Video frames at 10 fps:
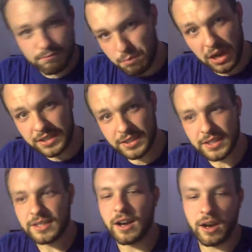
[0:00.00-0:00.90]
But
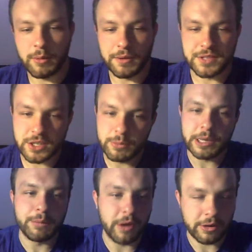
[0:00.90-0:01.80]
I've still
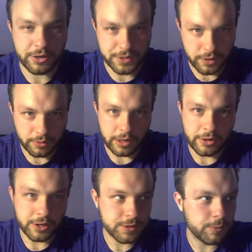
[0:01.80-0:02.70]
made progress in other
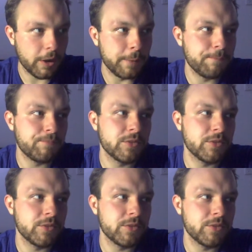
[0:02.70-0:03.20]
areas, right?